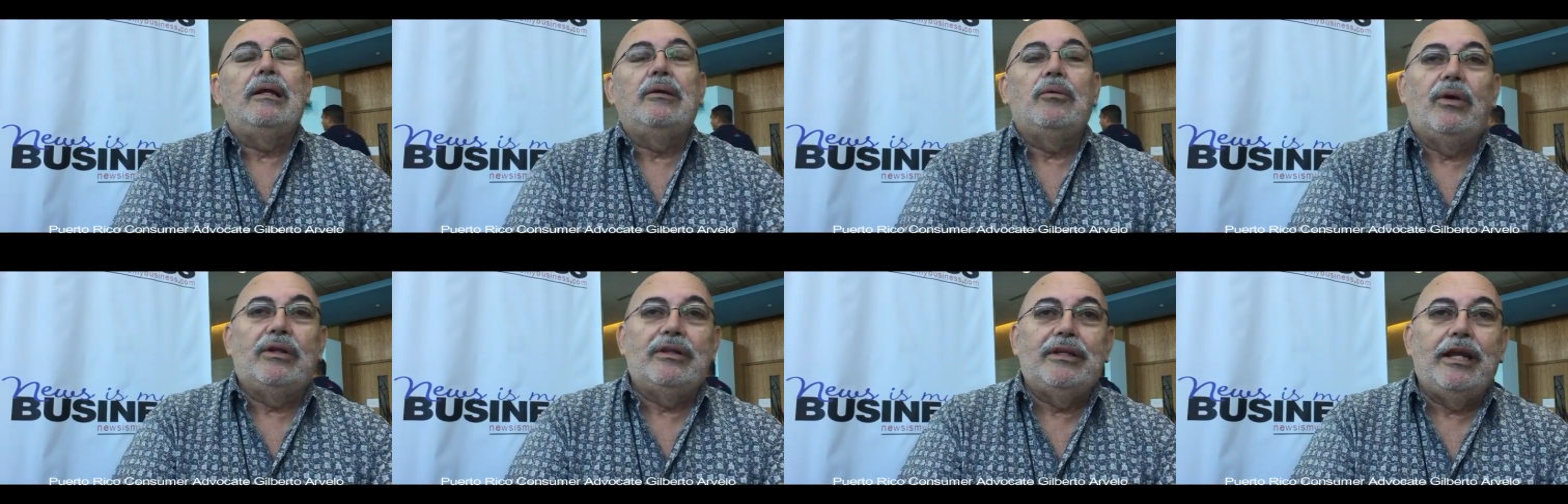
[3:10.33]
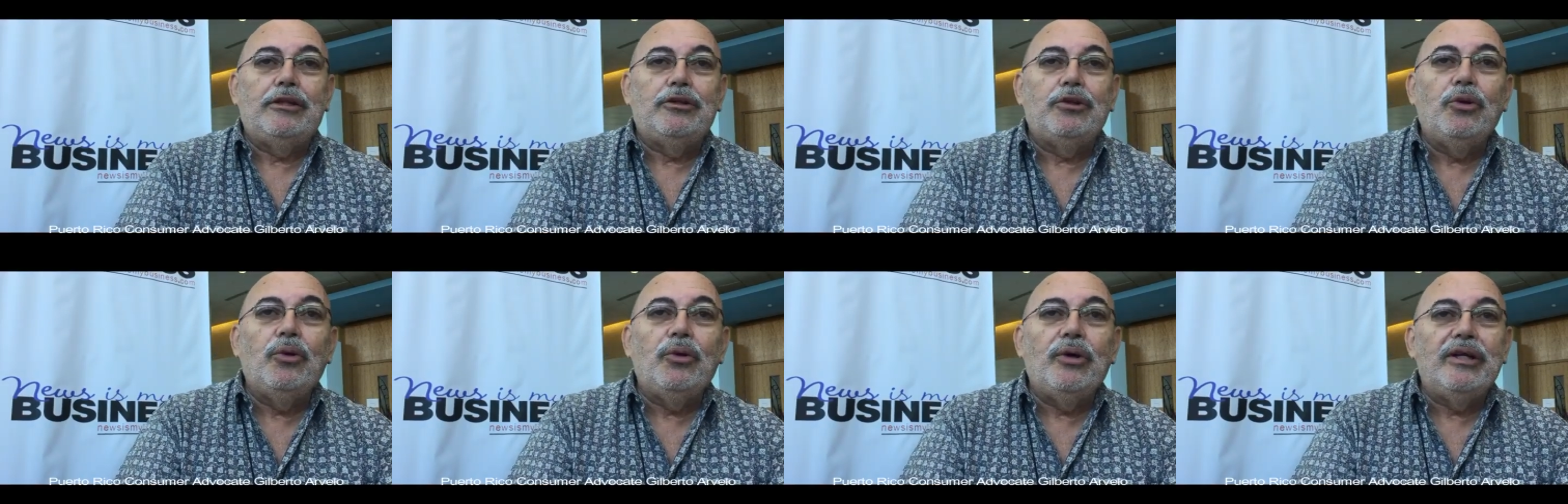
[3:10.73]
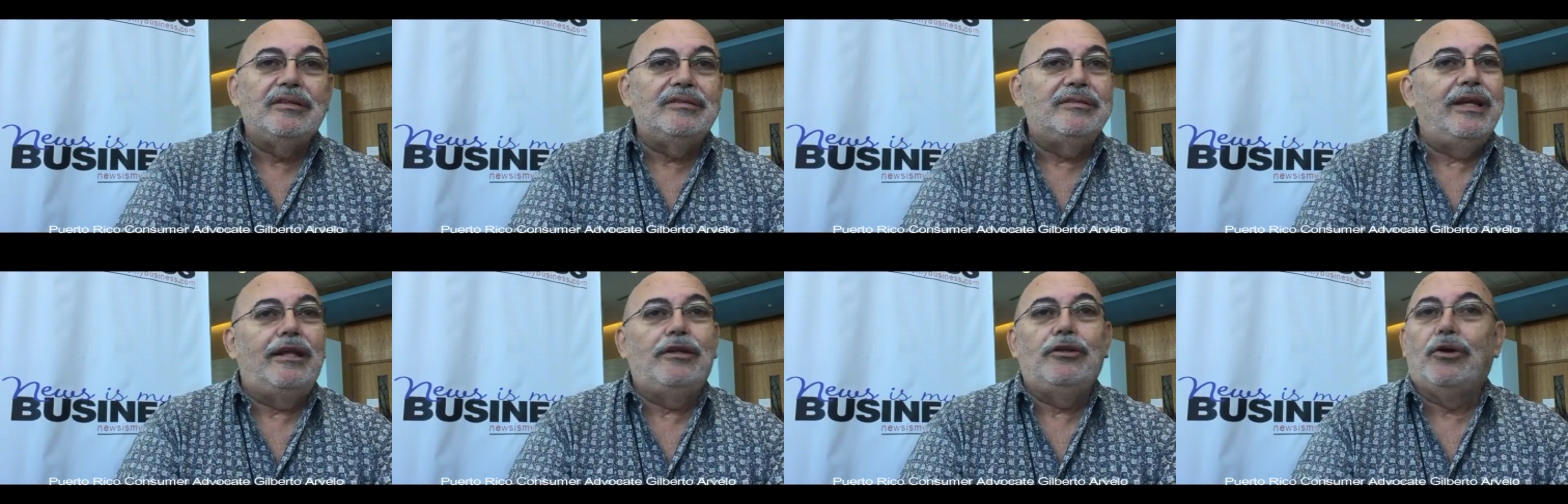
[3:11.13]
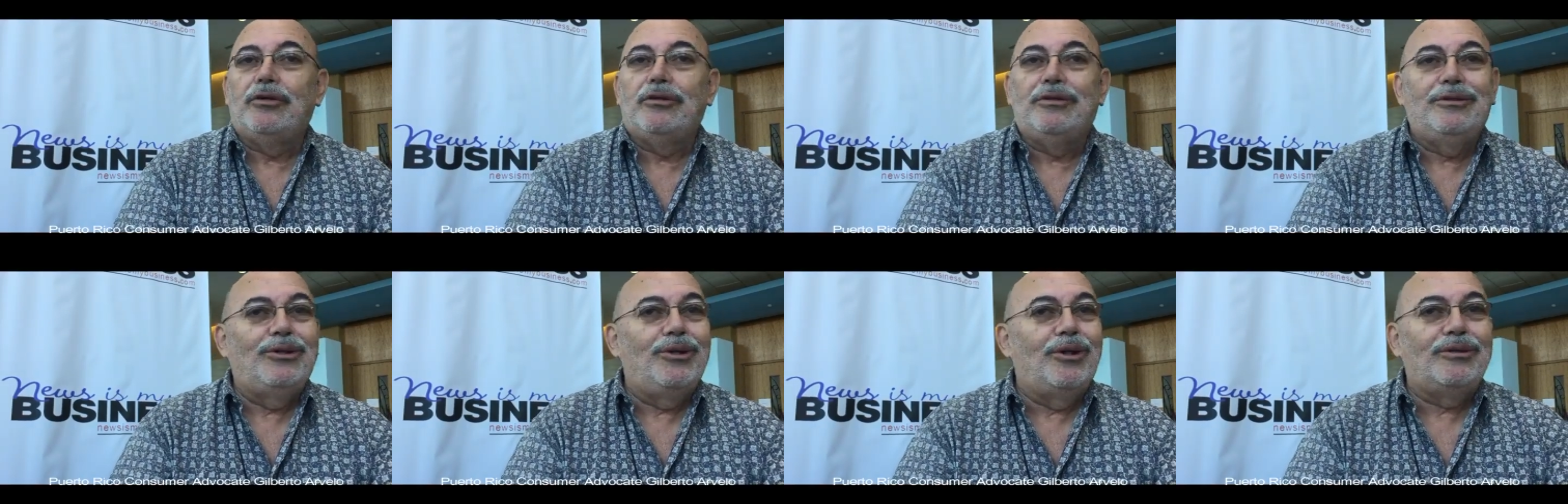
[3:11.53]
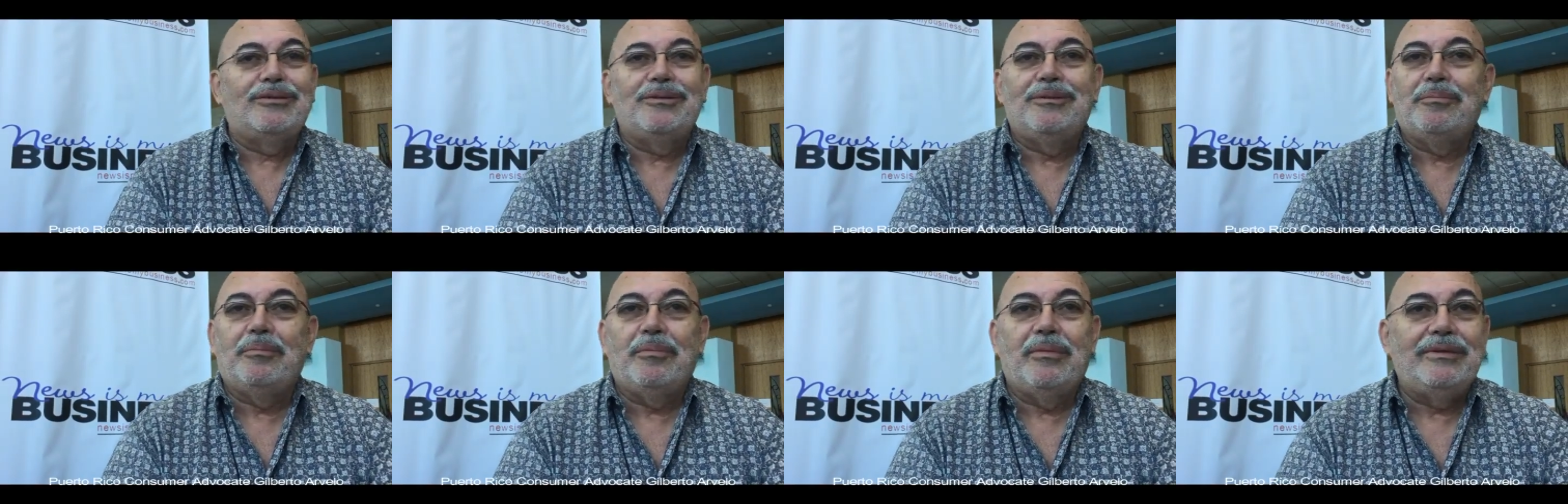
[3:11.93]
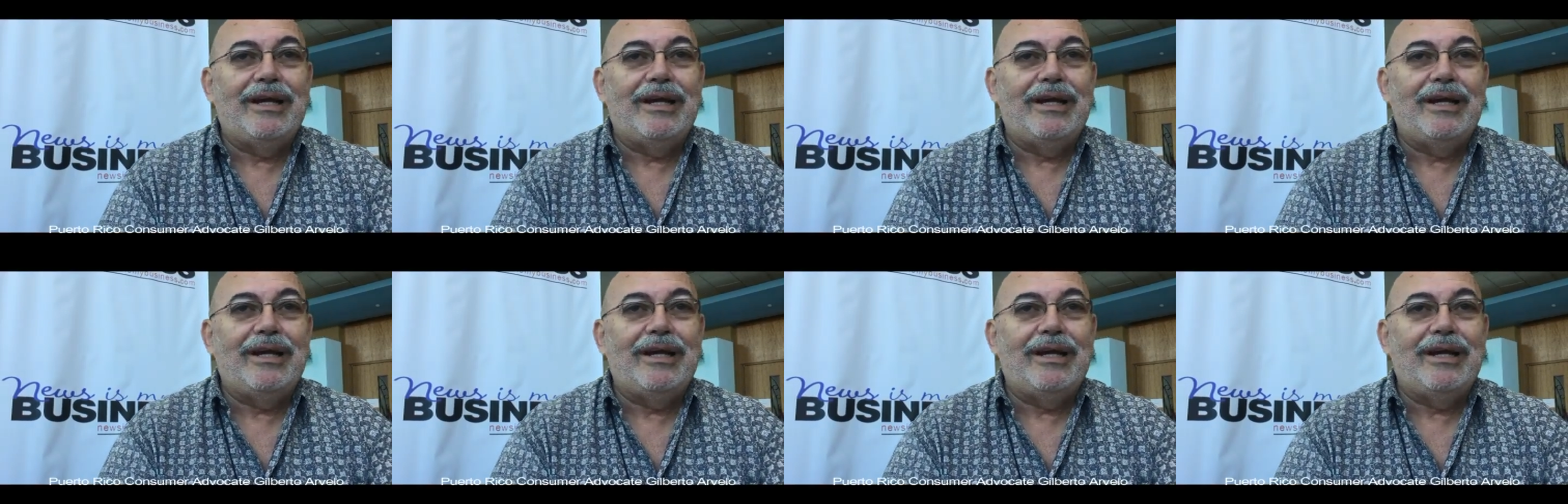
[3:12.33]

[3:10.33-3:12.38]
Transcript: What they do is they don't not